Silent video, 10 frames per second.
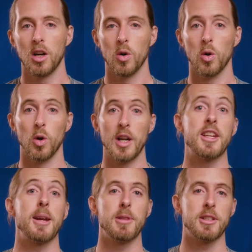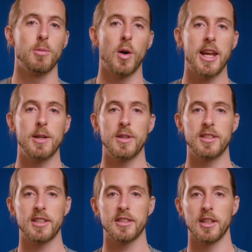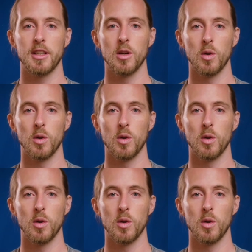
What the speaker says: or a tape that's more heat resistant,